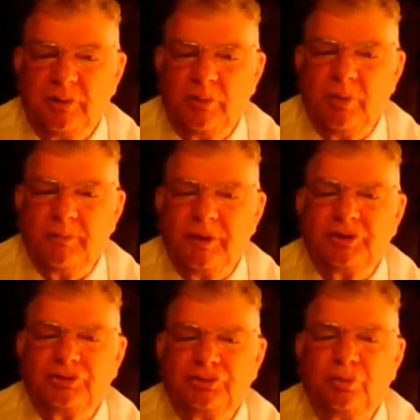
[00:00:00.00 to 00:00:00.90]
What
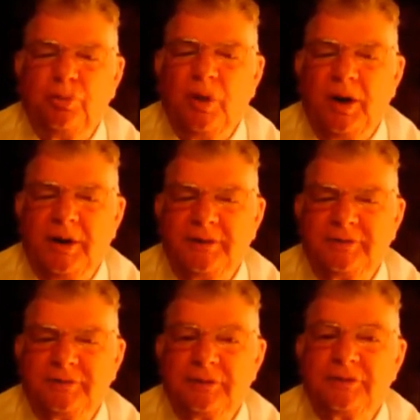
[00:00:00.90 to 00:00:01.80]
makes you
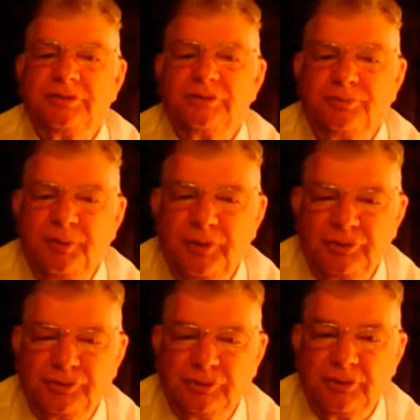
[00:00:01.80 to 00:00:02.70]
wise
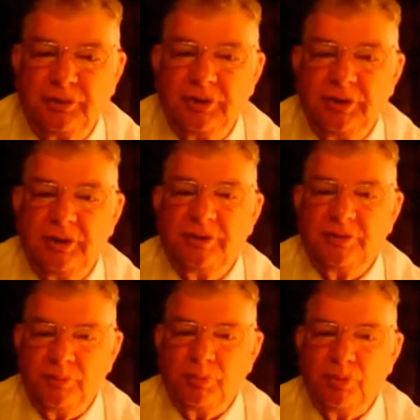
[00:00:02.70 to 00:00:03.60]
spiritually?
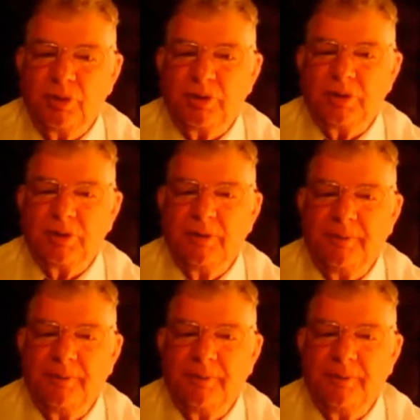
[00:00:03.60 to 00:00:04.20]
The book.